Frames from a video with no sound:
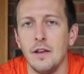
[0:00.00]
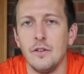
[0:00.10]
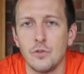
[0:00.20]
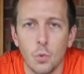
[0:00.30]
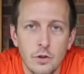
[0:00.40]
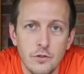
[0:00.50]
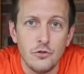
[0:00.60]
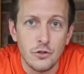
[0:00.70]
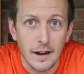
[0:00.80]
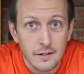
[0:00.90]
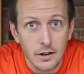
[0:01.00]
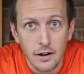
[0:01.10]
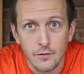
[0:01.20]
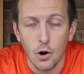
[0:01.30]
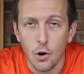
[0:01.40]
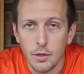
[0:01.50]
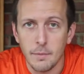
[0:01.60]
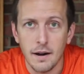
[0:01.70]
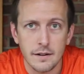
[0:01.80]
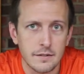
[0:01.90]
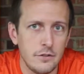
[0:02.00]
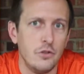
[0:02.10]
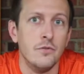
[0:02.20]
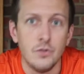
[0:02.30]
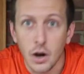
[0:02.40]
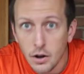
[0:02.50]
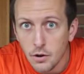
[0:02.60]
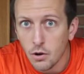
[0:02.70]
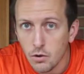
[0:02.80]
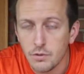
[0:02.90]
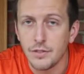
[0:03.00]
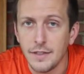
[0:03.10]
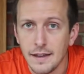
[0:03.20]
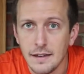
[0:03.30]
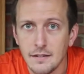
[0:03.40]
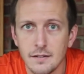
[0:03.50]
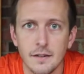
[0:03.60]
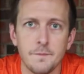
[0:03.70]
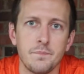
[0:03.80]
So when you've checked off all the boxes, you've done all of the things,